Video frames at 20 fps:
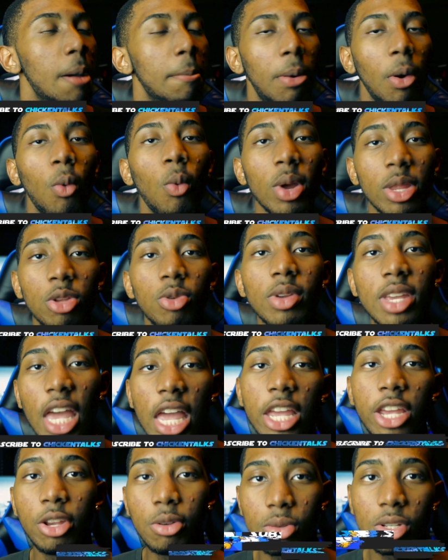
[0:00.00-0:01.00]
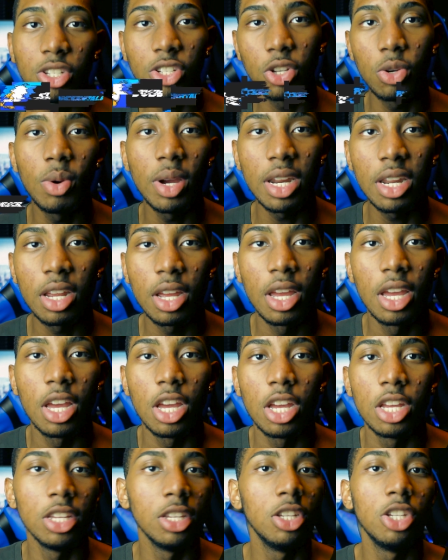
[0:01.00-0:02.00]
But when you get used to it,
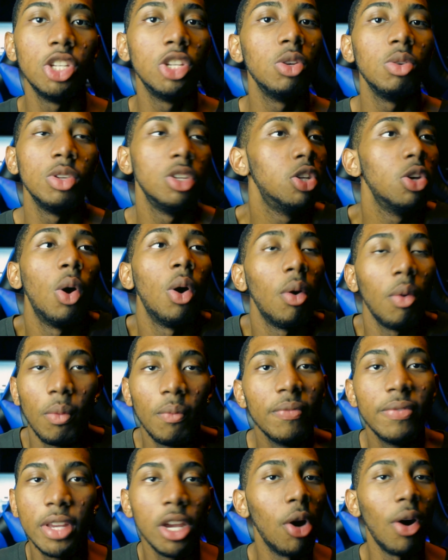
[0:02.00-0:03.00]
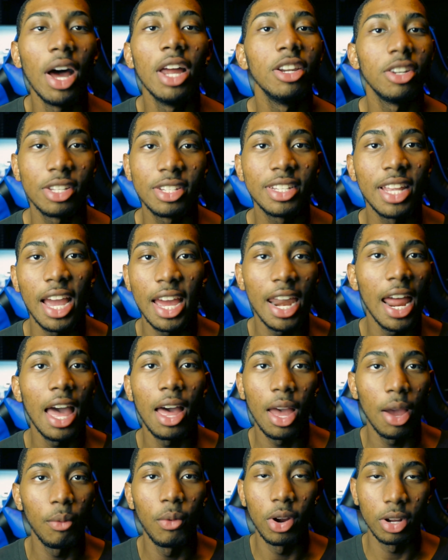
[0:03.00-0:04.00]
you'll understand
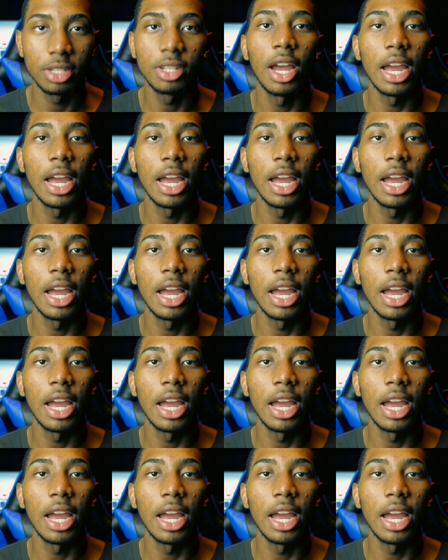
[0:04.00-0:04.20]
how it works.